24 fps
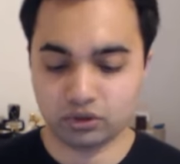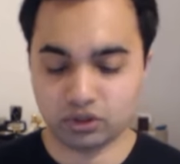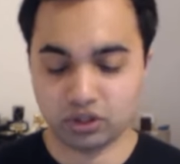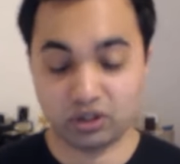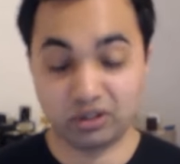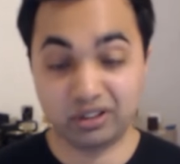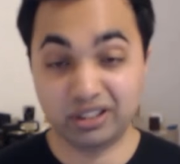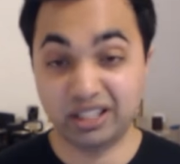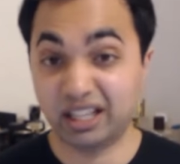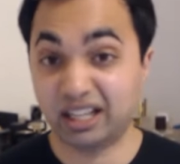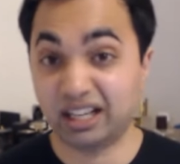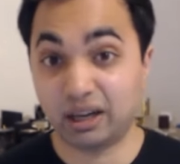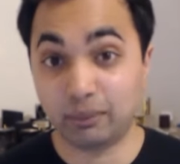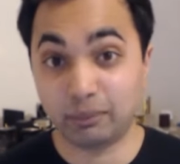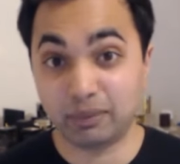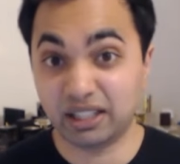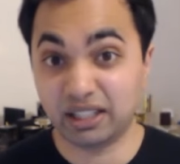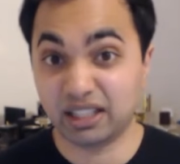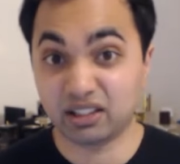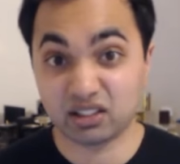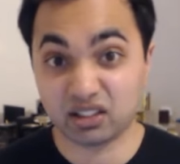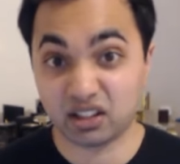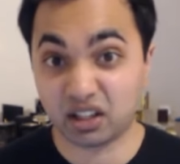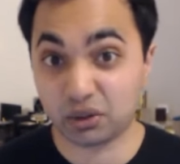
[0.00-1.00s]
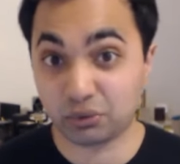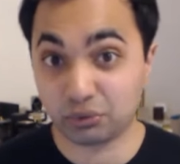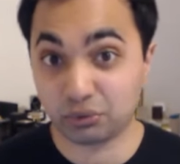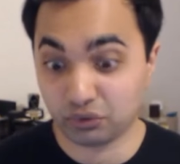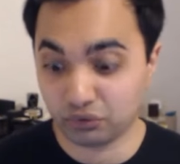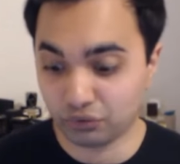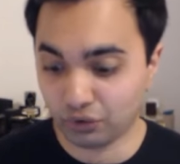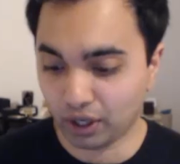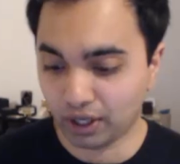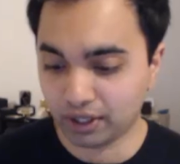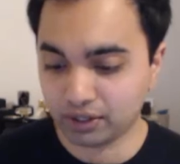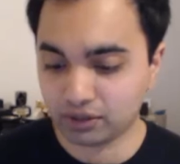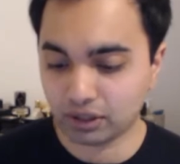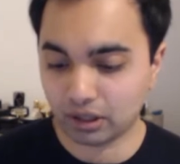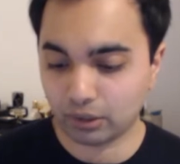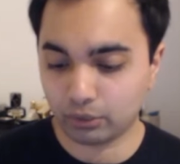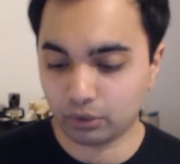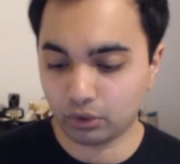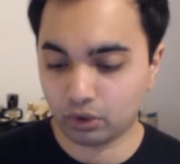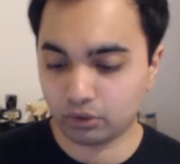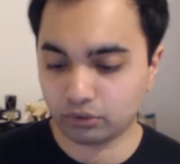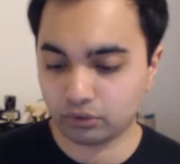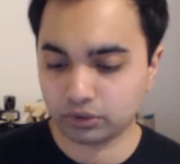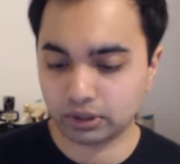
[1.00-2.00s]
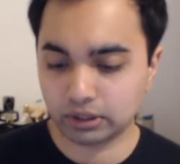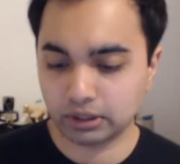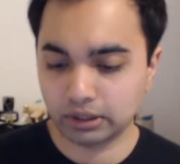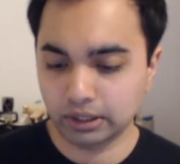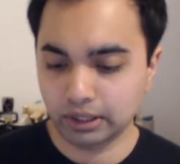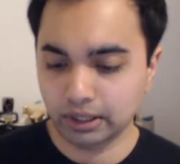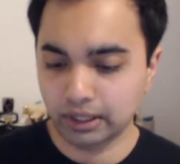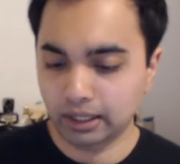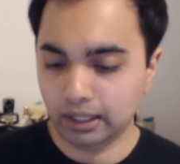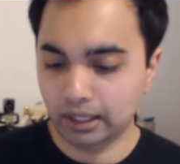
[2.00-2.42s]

So yeah, I mean, that's kind of advice I would offer.